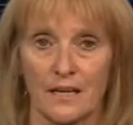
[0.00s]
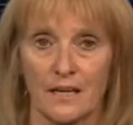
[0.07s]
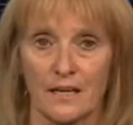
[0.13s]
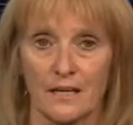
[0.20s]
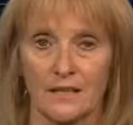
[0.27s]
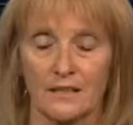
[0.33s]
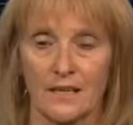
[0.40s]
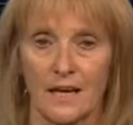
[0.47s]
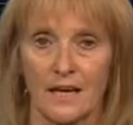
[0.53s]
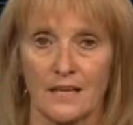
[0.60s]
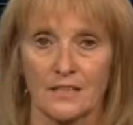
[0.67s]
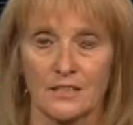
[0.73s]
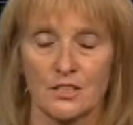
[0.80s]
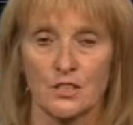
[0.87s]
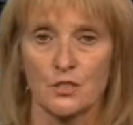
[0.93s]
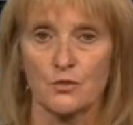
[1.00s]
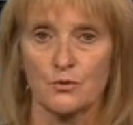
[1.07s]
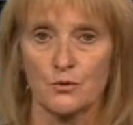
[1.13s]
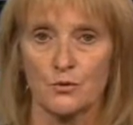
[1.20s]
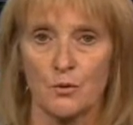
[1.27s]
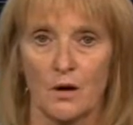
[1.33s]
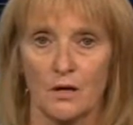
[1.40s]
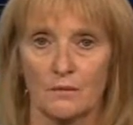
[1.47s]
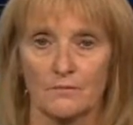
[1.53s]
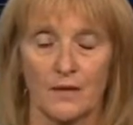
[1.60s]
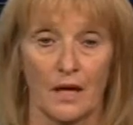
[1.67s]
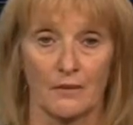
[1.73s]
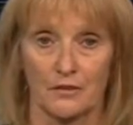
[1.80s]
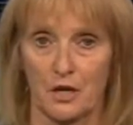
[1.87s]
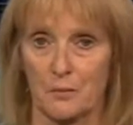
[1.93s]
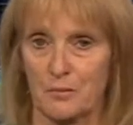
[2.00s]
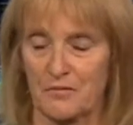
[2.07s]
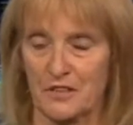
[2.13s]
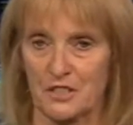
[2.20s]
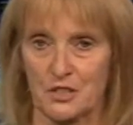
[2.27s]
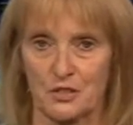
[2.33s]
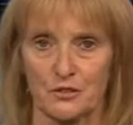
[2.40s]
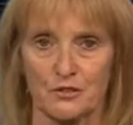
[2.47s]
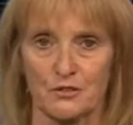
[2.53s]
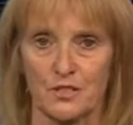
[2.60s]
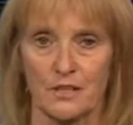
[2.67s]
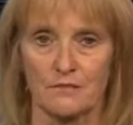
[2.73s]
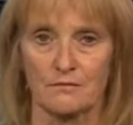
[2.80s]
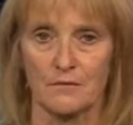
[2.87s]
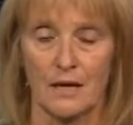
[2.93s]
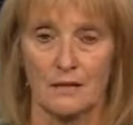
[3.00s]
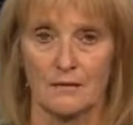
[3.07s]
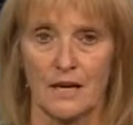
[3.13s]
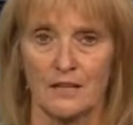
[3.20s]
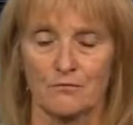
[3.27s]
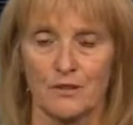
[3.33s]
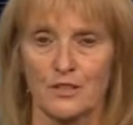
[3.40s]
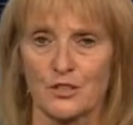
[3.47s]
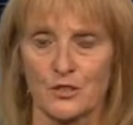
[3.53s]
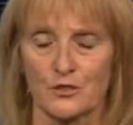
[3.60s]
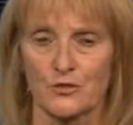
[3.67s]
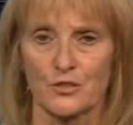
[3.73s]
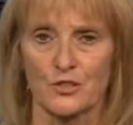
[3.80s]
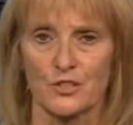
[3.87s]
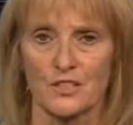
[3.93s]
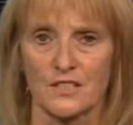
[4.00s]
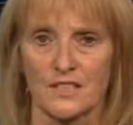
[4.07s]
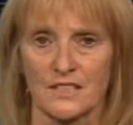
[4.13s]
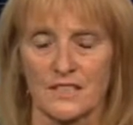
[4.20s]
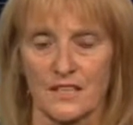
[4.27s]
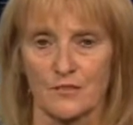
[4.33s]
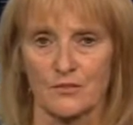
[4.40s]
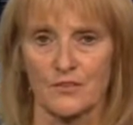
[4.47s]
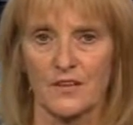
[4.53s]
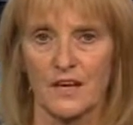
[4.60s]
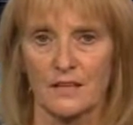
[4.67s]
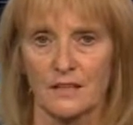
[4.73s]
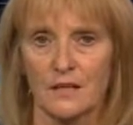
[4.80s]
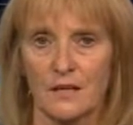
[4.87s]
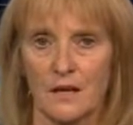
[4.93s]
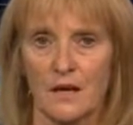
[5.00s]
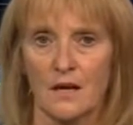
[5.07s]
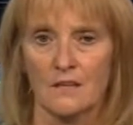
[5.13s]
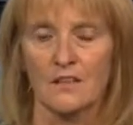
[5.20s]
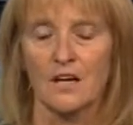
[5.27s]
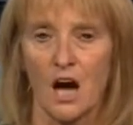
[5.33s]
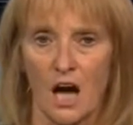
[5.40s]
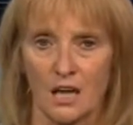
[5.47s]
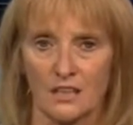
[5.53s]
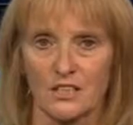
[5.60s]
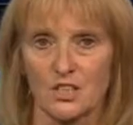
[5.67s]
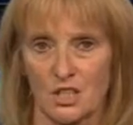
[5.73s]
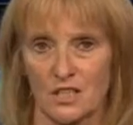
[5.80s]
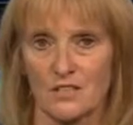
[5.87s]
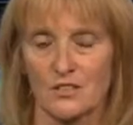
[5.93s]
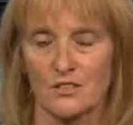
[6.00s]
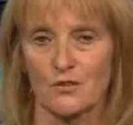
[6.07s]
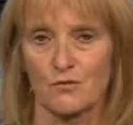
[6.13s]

and to the healthcare professionals and registered nurses, et cetera, that the college is the